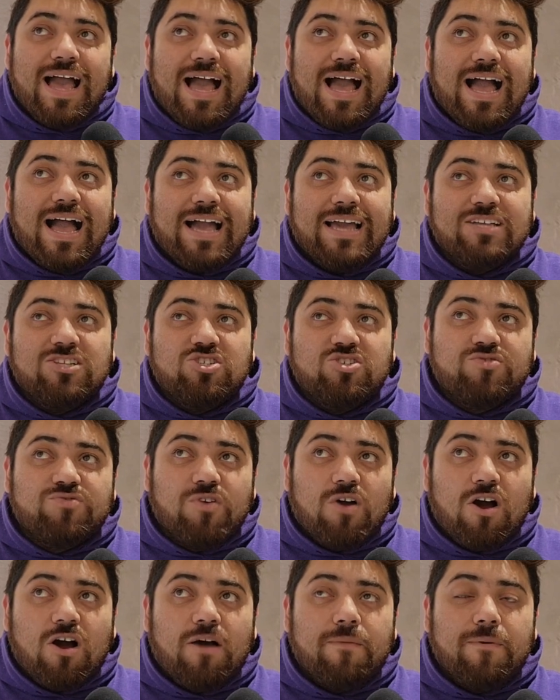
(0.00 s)
I
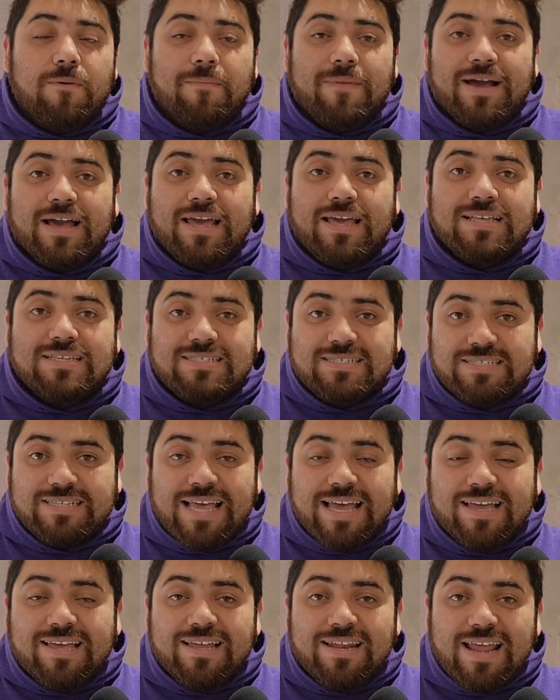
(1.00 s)
dropped my
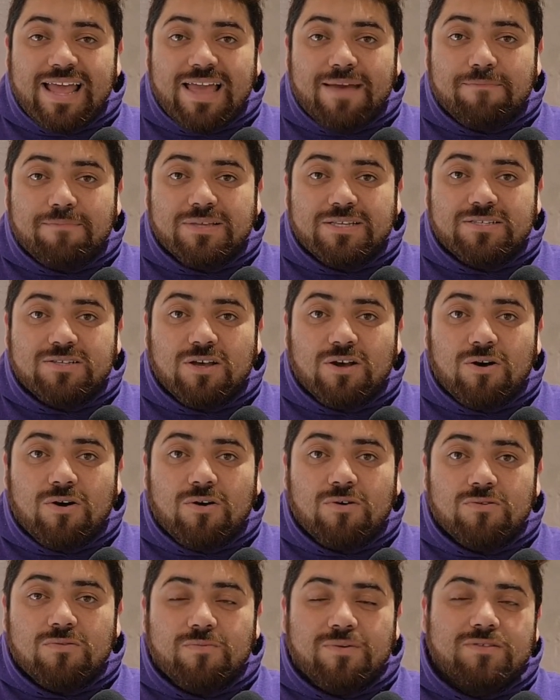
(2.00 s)
second
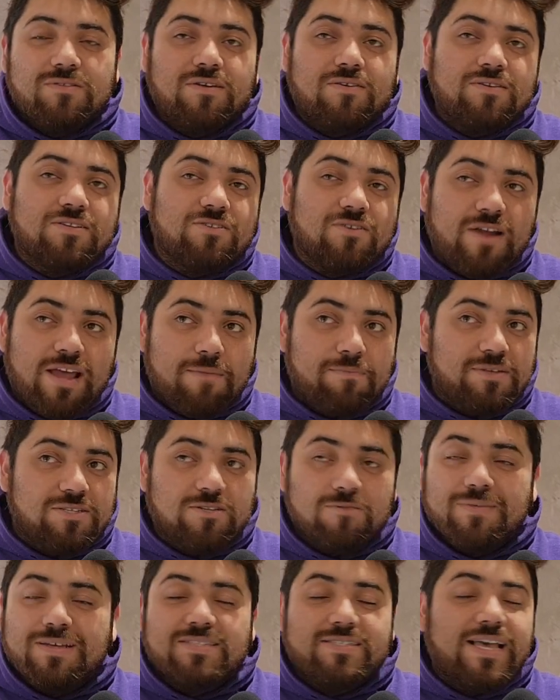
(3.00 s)
episode. Well, there is no
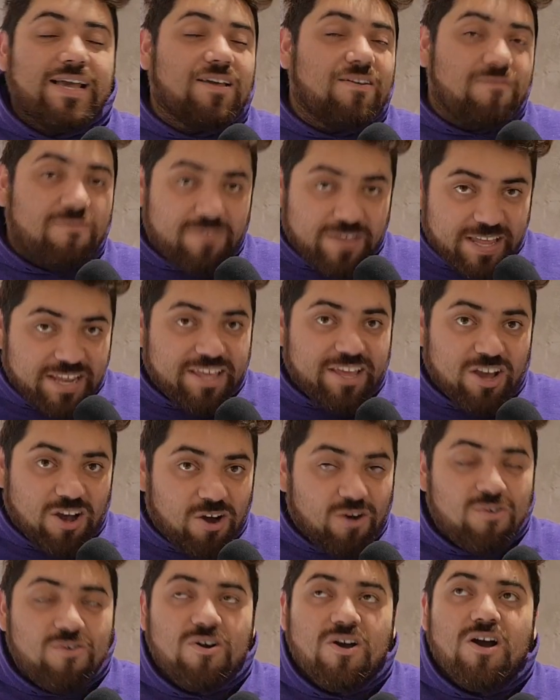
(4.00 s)
episode. My second
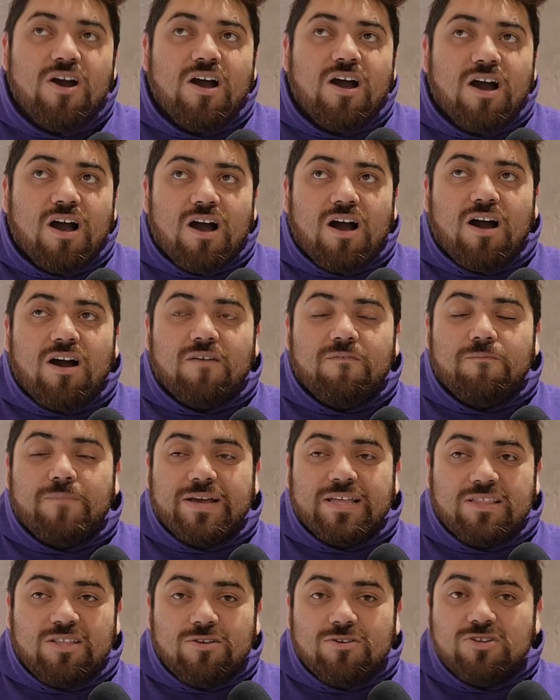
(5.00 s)
video of
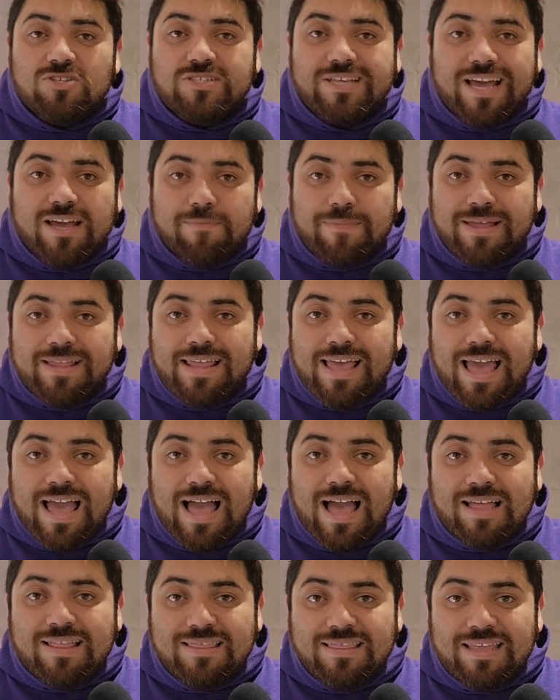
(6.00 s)
my new segment
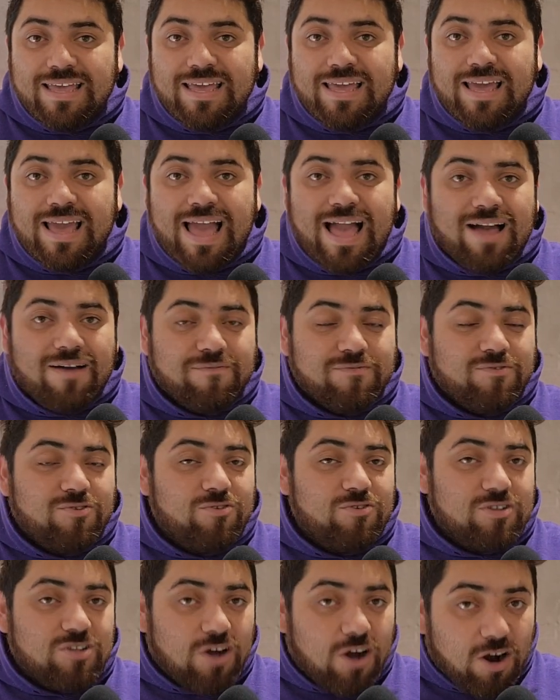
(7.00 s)
Andy
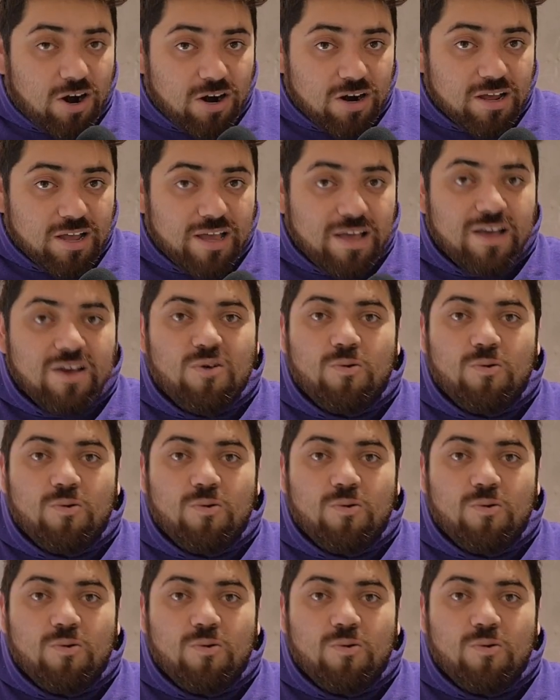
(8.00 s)
After Dark.